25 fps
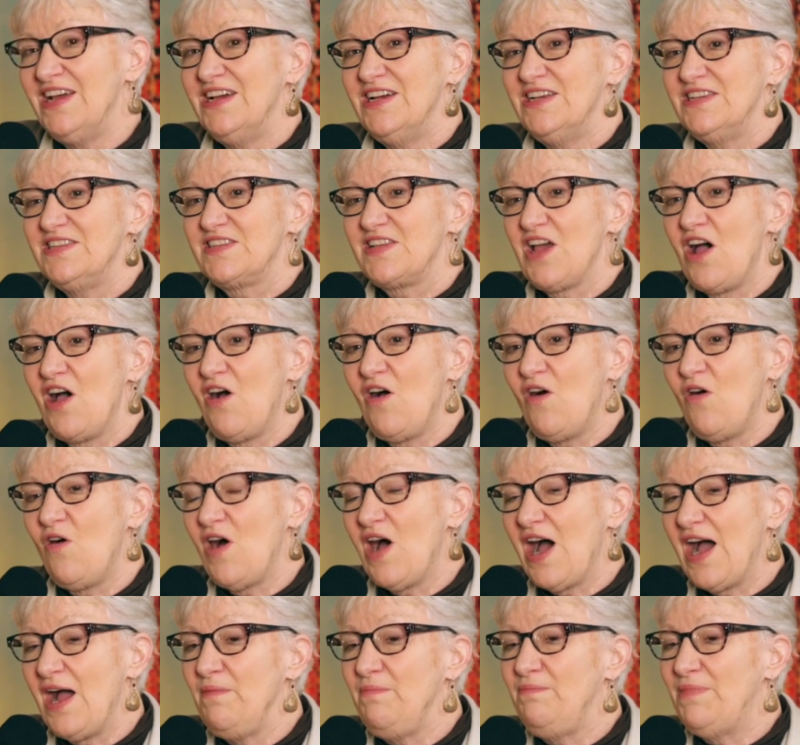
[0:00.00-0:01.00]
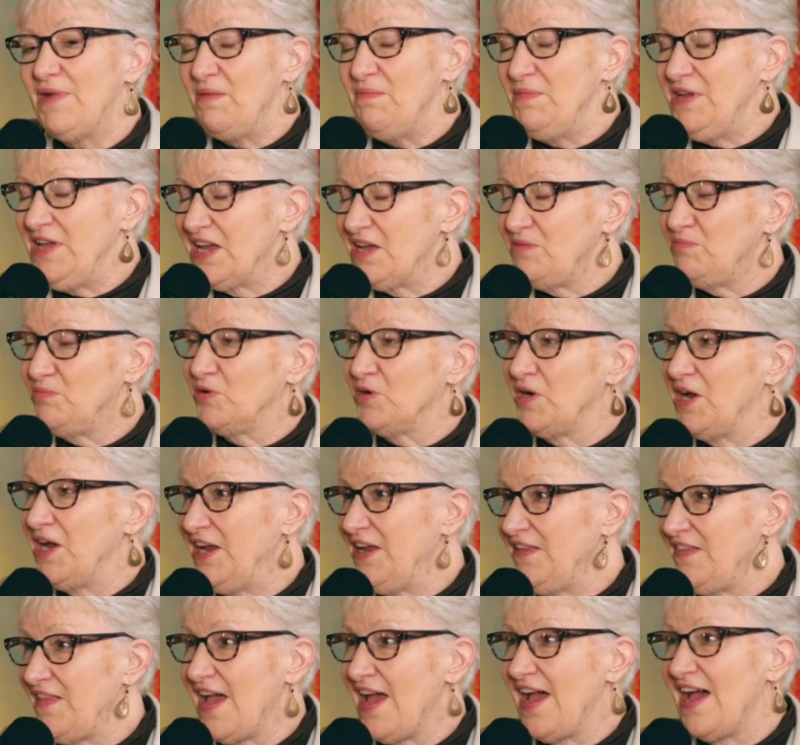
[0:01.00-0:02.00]
So I, I began
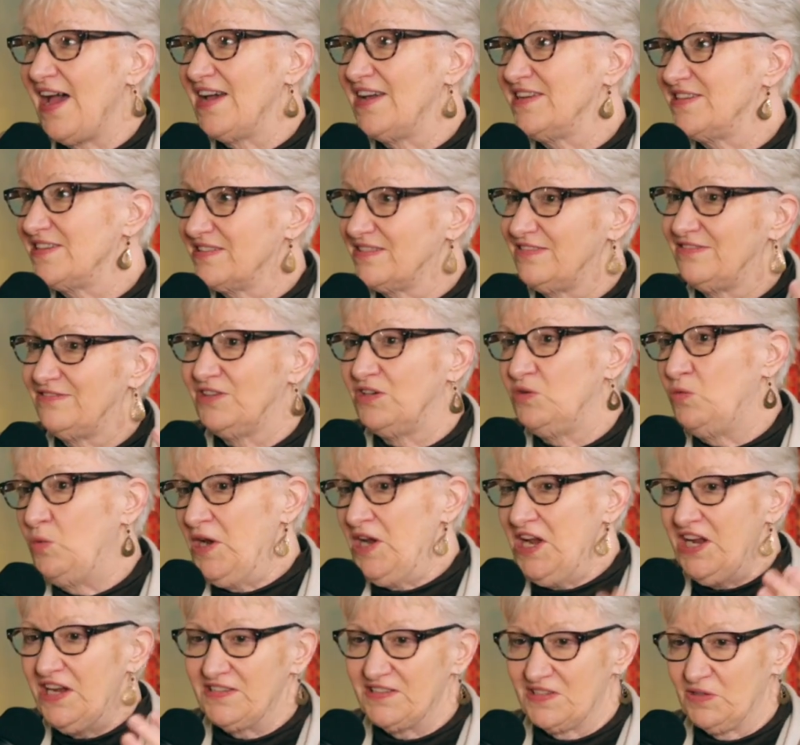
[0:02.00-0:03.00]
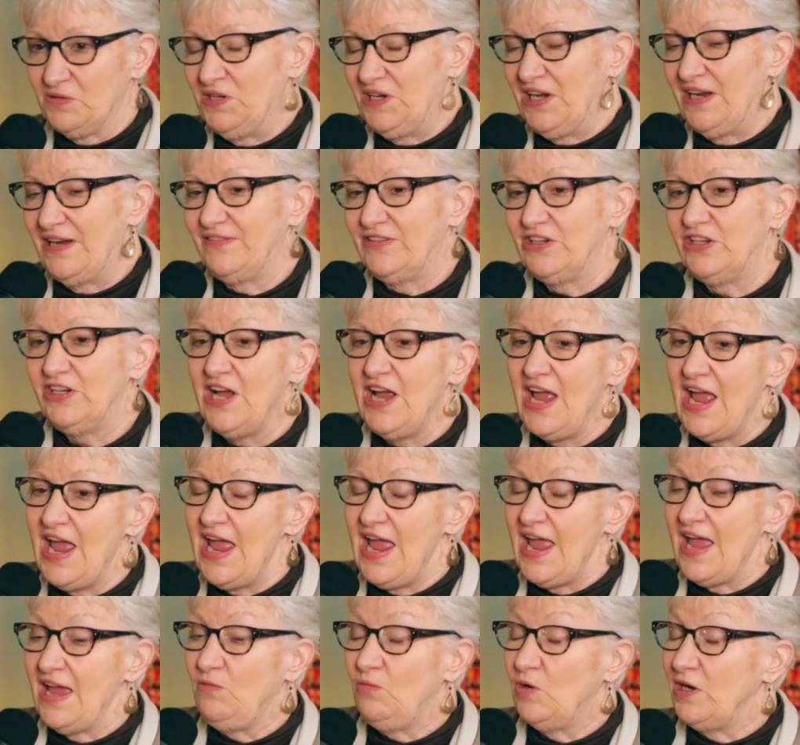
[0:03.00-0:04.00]
praying that for weeks or whatever.
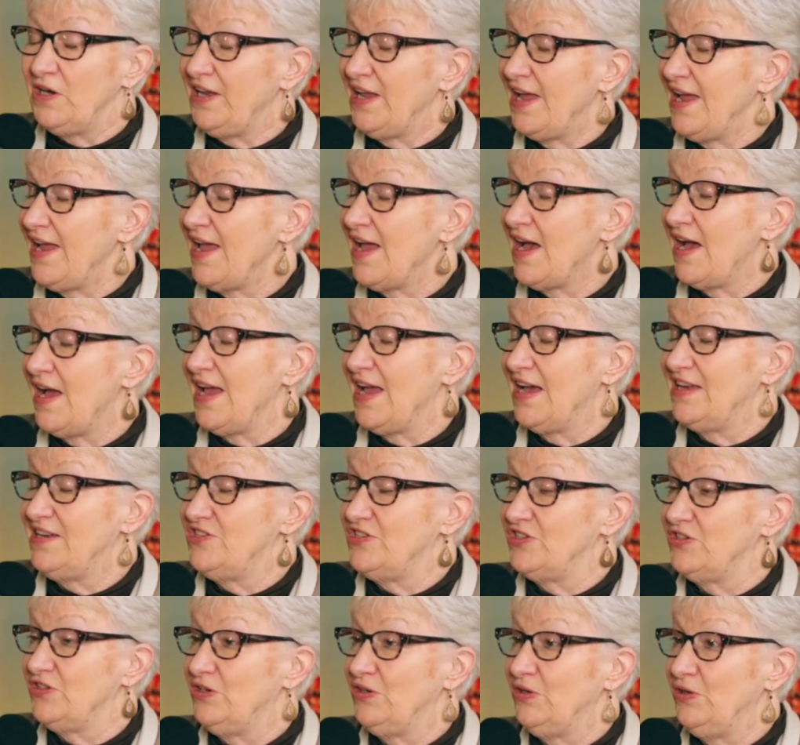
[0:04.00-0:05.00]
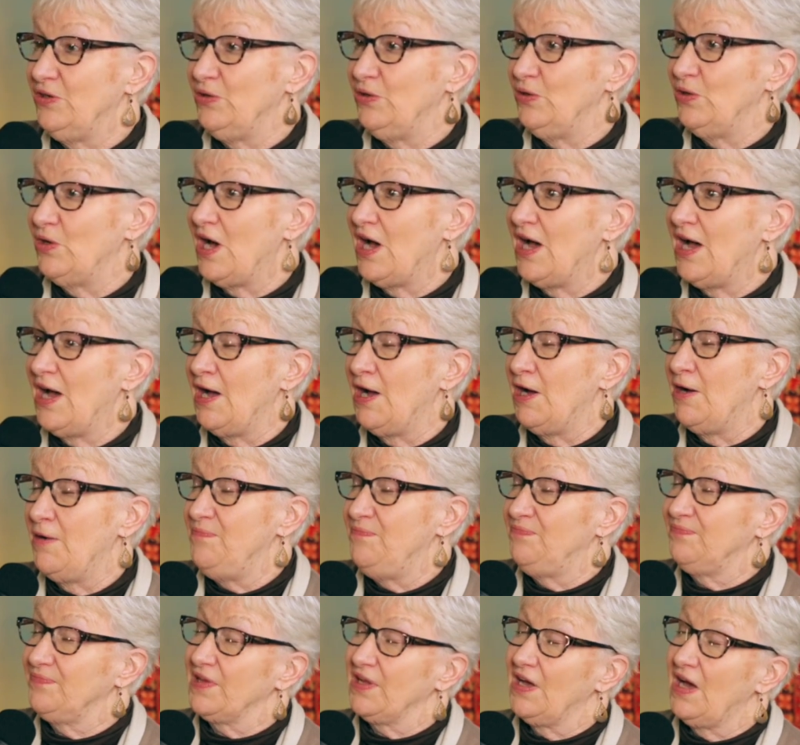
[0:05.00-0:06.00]
And one day I had to
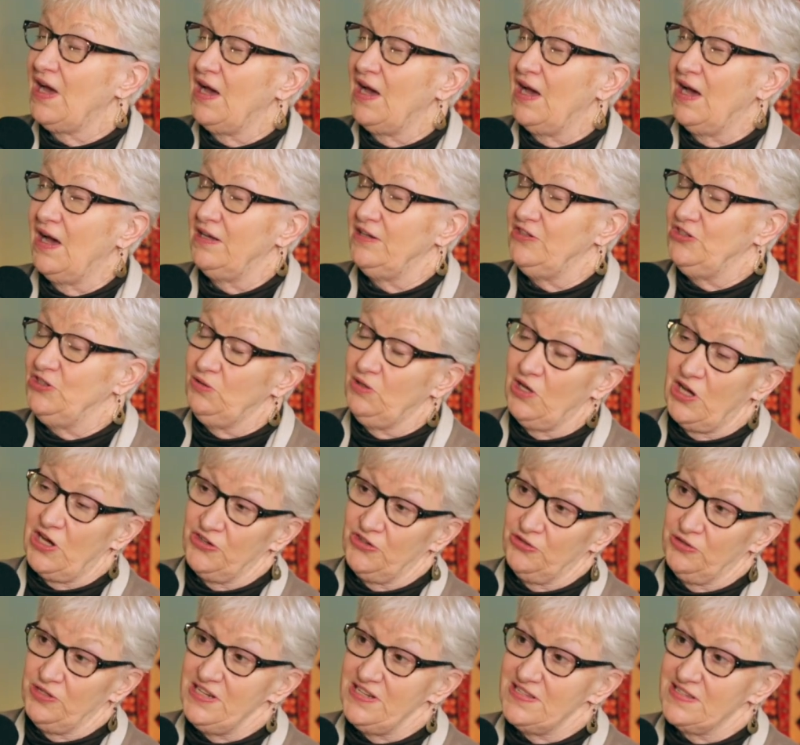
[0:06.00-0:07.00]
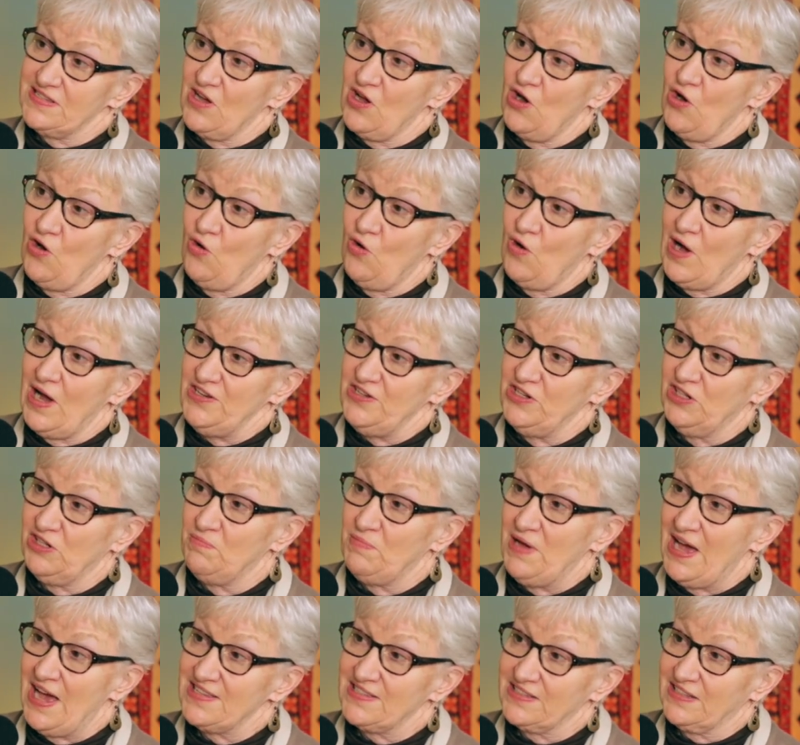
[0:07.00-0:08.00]
um, uh, do laundry. So I took a
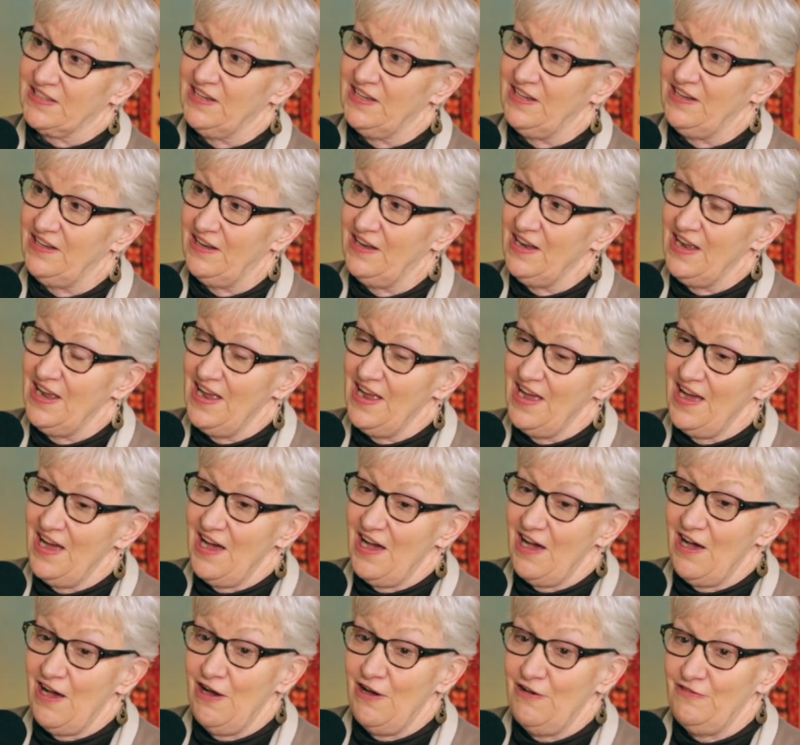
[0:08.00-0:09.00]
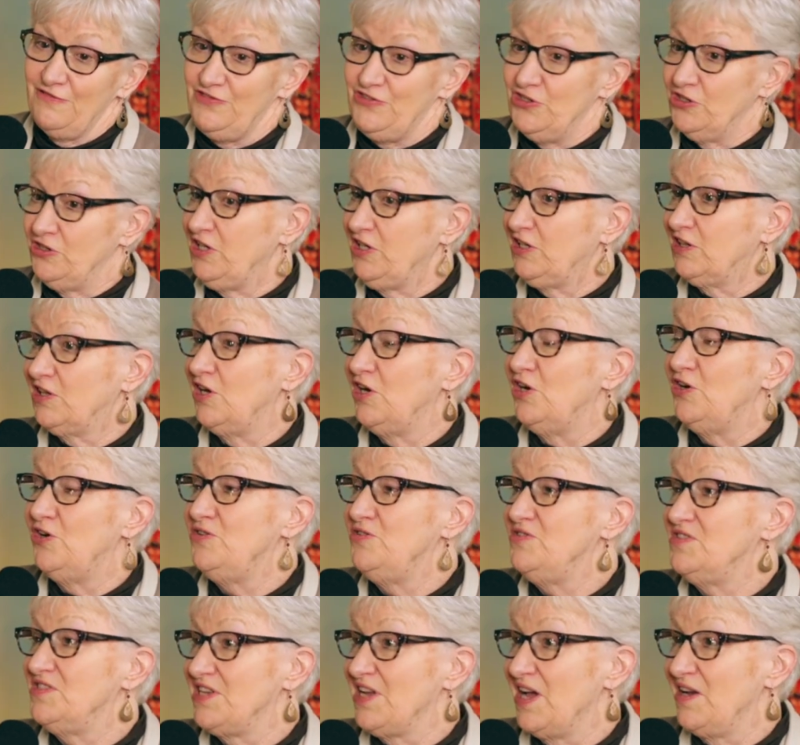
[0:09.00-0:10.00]
basket of dirty
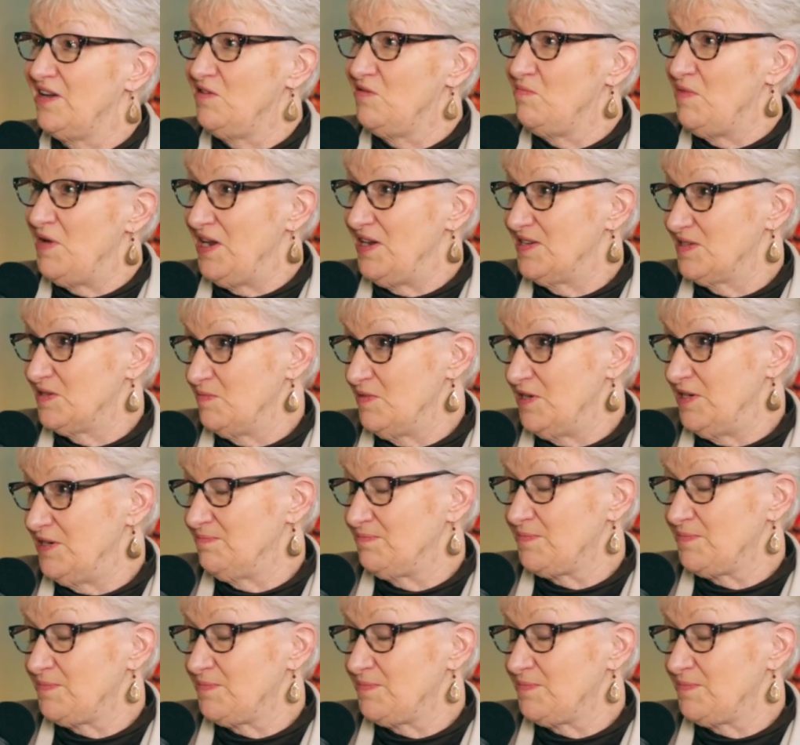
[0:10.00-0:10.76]
clothes down to the basement